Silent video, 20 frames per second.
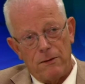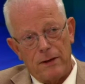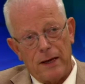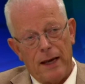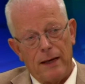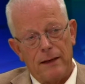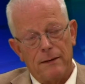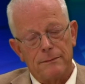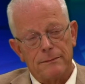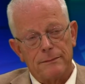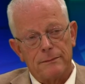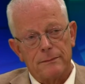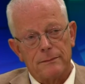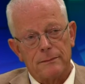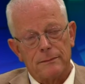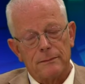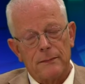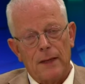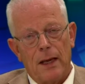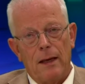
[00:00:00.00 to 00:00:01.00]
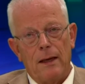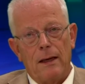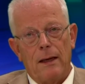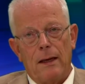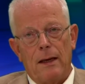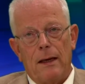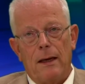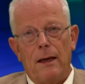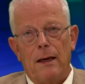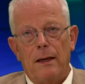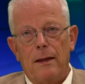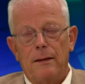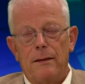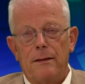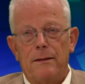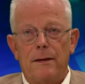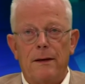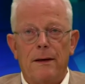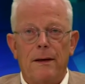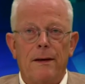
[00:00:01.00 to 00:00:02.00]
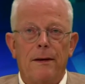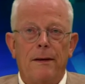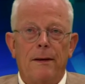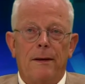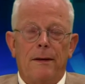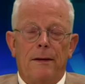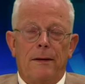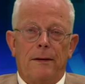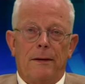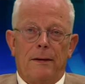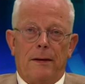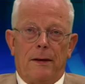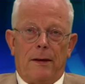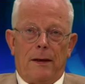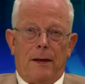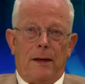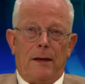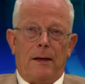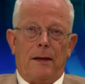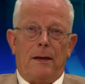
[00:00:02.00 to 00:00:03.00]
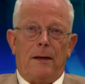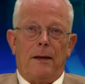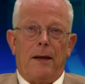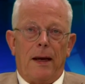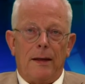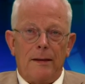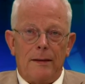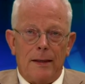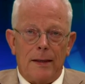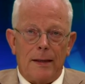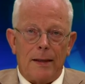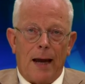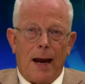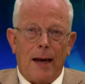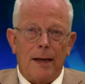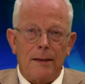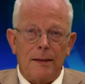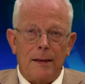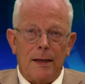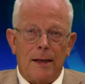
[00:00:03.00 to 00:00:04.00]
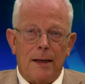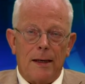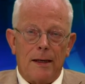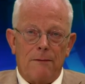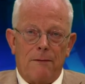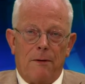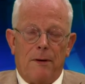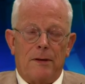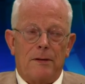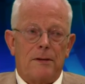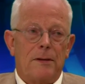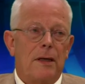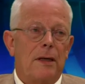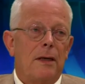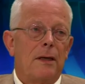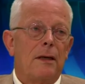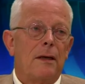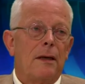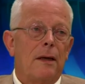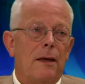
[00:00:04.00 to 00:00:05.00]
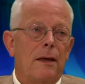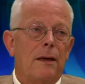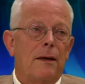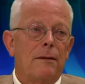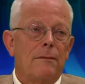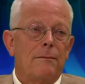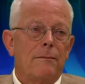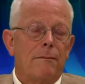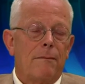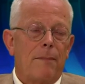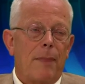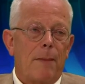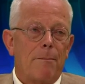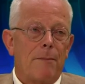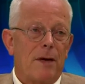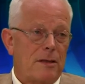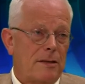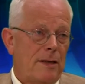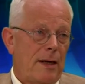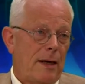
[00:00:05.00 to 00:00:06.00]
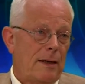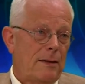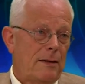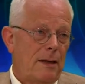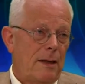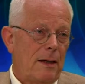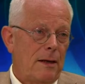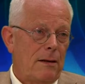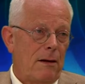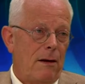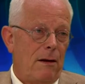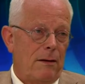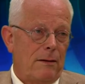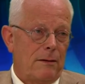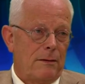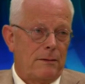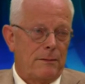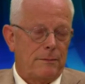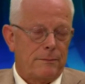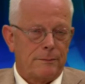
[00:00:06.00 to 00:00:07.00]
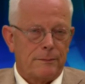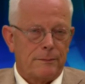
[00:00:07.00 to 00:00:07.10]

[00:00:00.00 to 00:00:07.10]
UK, and in 1990 it was in Maastricht in Holland.